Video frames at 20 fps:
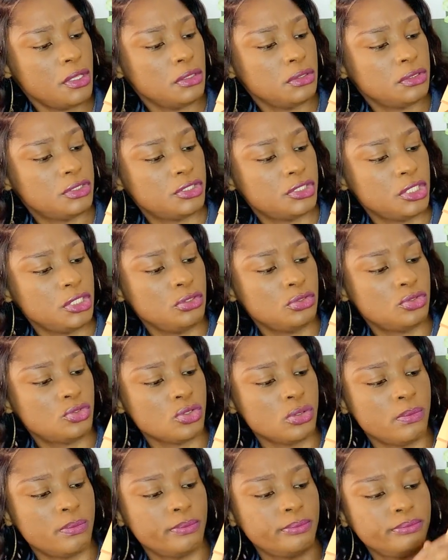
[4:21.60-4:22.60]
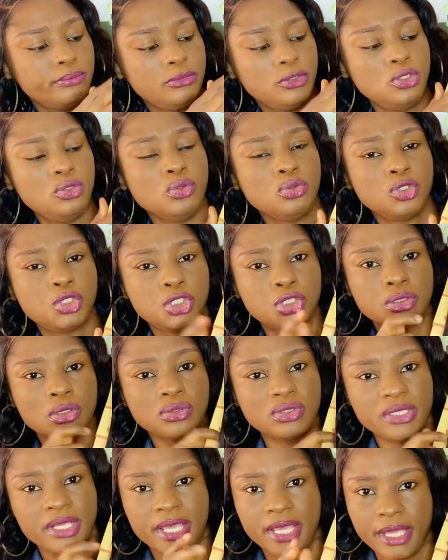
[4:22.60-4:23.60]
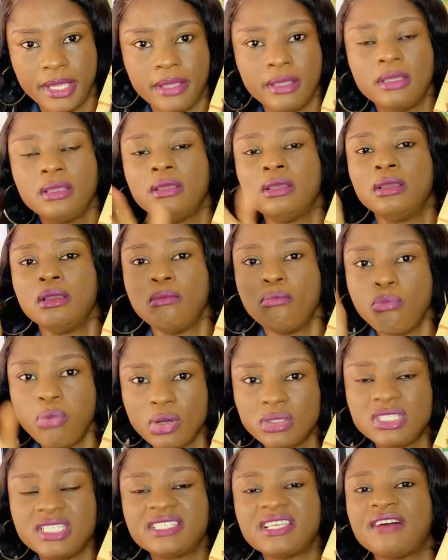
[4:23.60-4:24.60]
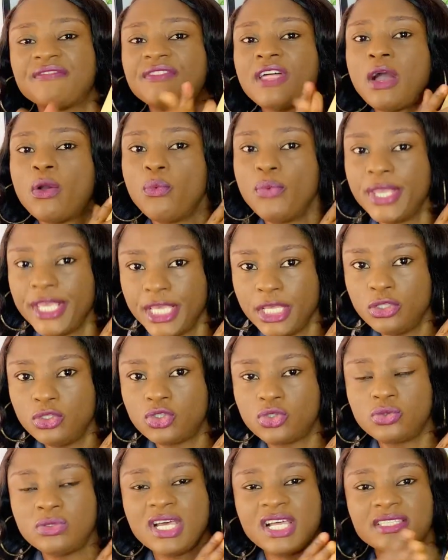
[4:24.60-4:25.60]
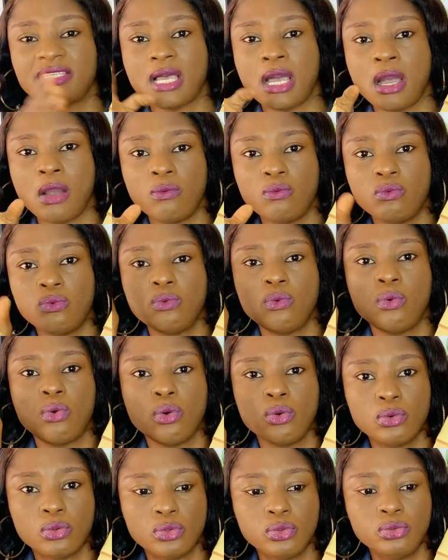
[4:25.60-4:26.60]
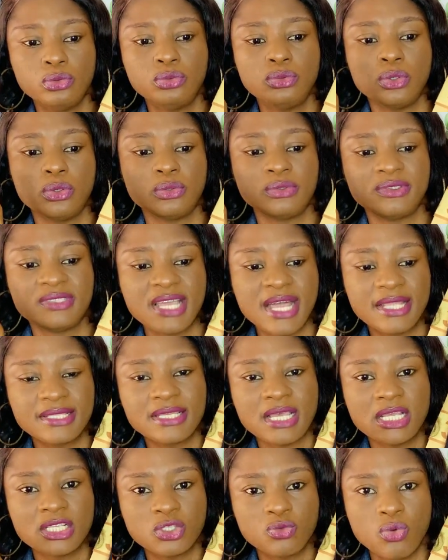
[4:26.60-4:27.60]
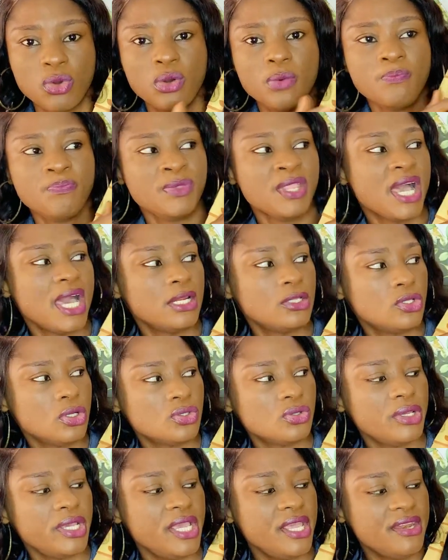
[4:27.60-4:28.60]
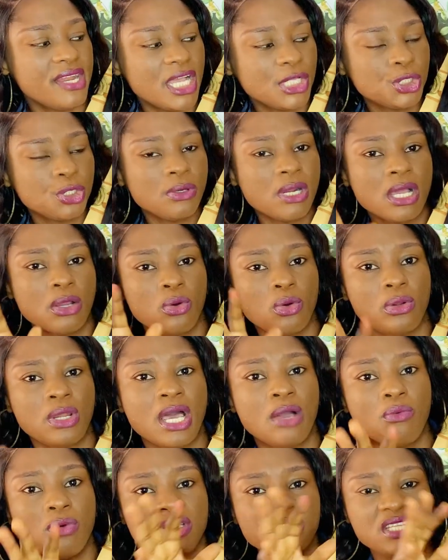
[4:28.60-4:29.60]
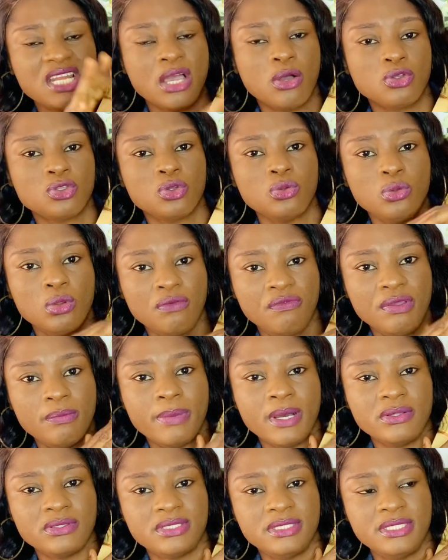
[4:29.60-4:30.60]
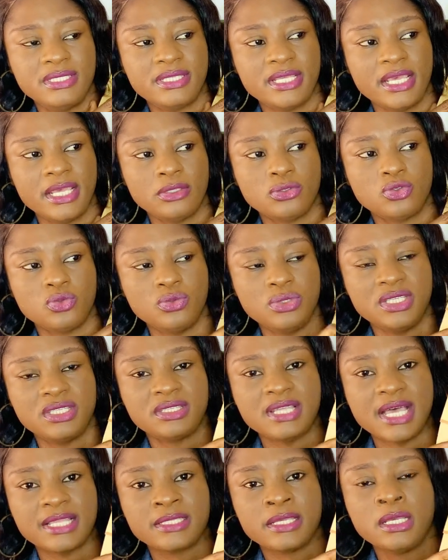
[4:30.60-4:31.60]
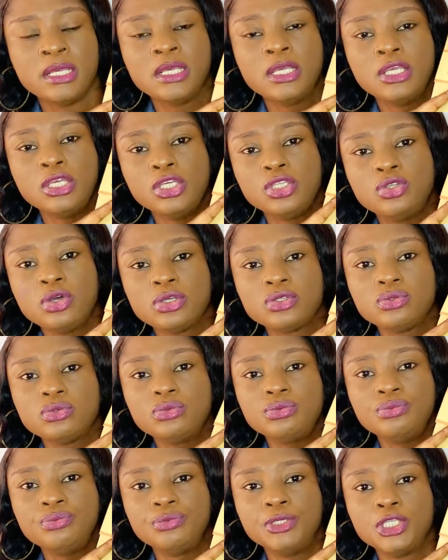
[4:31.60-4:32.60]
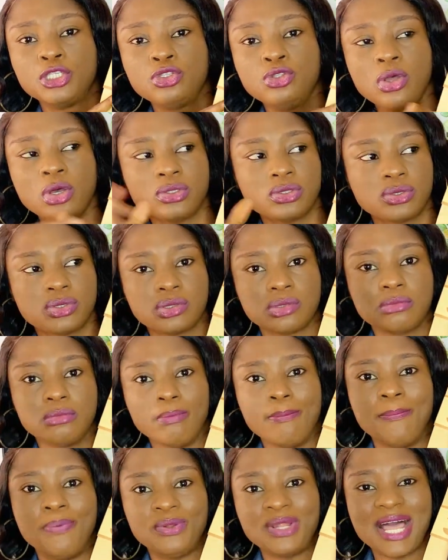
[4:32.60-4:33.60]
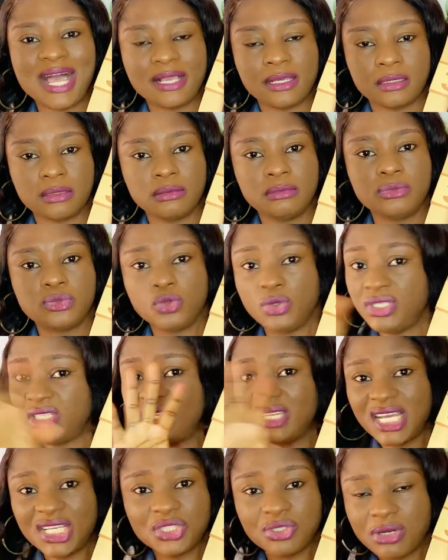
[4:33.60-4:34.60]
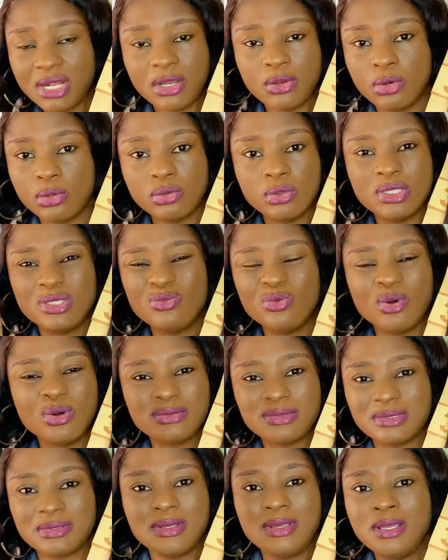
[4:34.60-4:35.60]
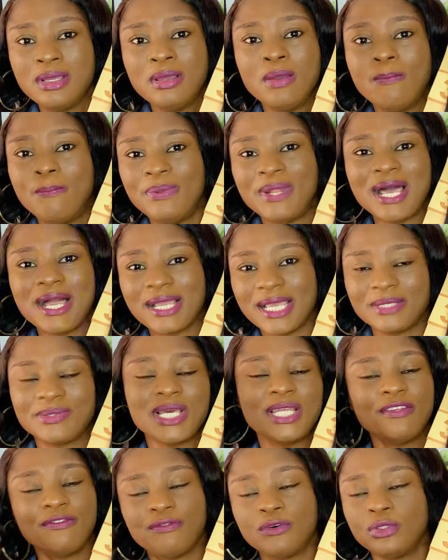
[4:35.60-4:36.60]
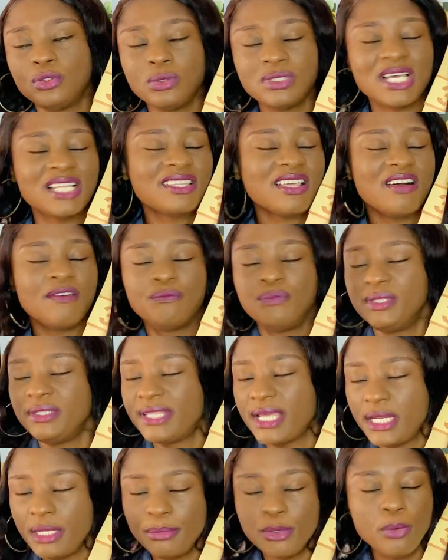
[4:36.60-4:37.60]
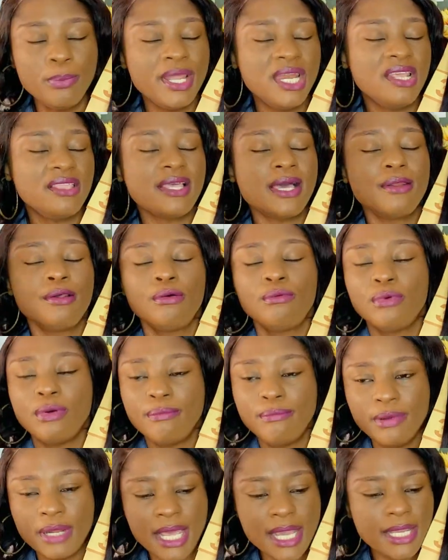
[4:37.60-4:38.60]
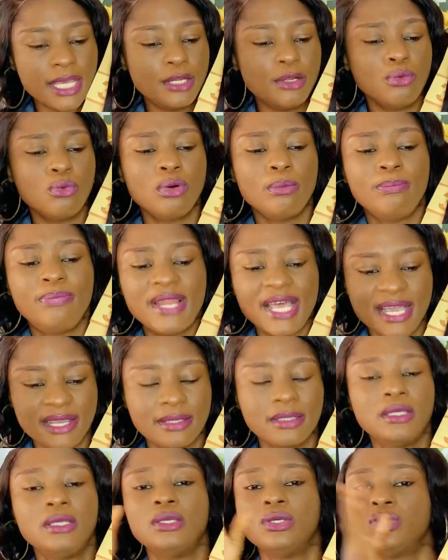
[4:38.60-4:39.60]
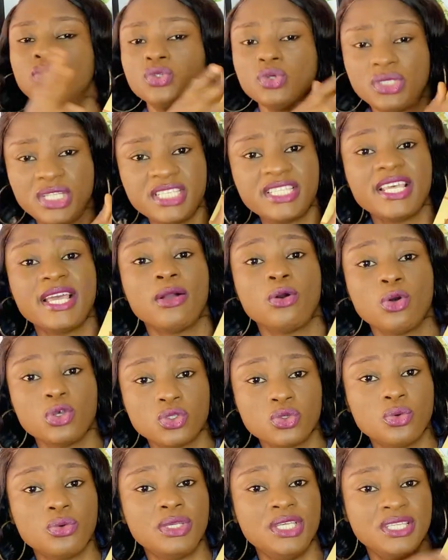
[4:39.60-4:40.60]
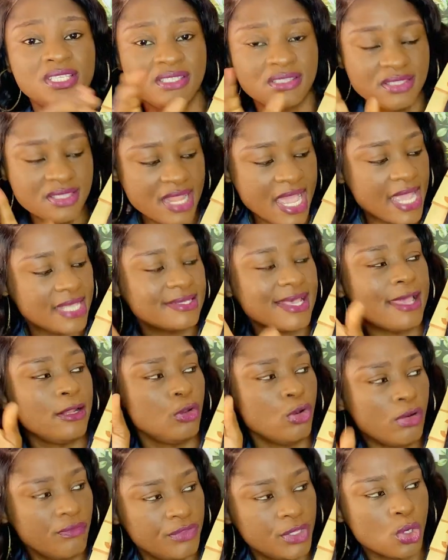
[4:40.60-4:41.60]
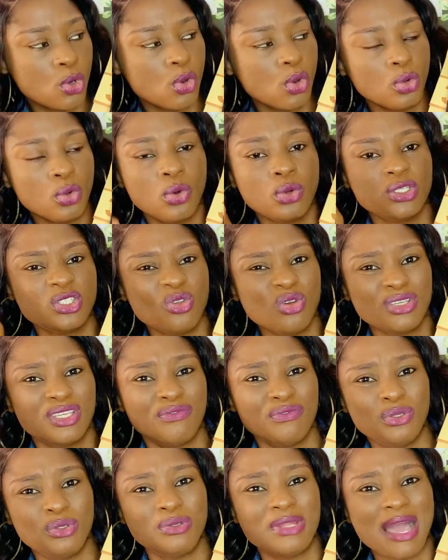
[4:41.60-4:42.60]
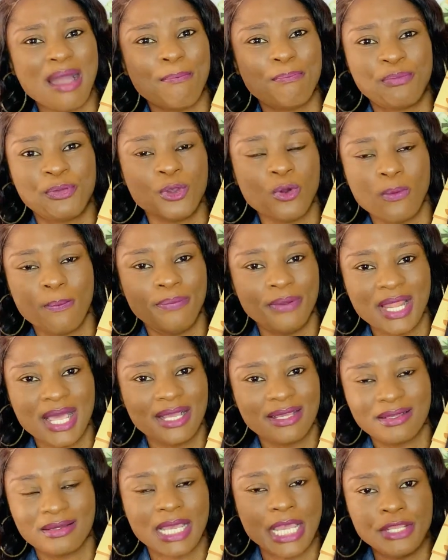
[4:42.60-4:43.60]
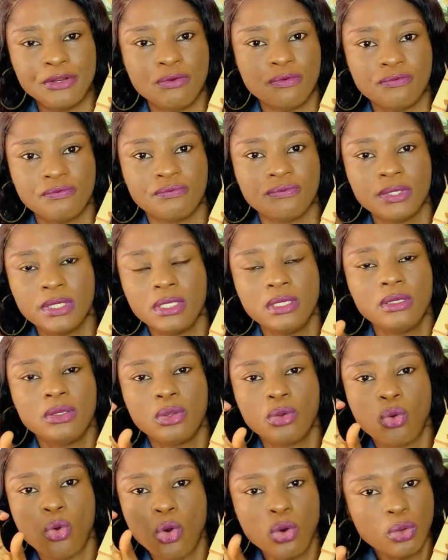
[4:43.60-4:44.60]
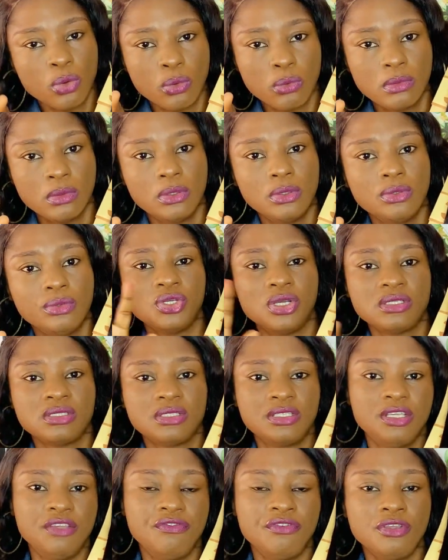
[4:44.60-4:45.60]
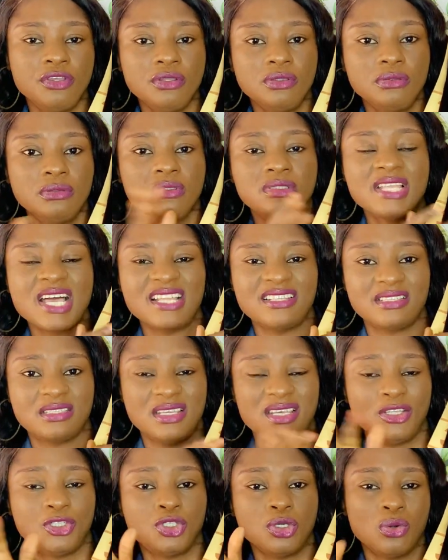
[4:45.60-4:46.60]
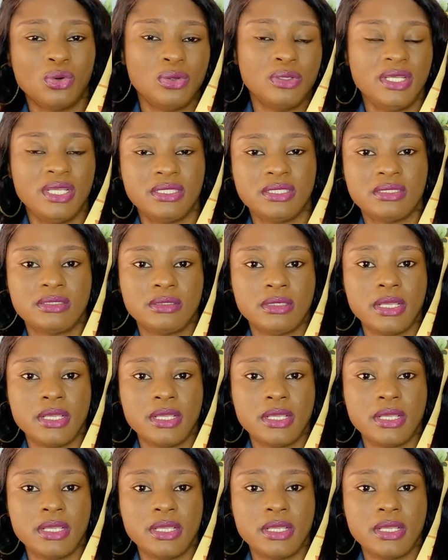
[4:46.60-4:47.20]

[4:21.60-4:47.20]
seeing some, you know, short hair. But it's after wigging too that I will conclude on that as well. And it's also a natural color. And one thing I also love about this hair too is that it's not black. So it's a natural color, it's not black. Especially for those that have been telling me, oh Benita, I don't want black. So this hair also is nice. I love the color. It's not giving you that pure black kind of color, just giving that chocolate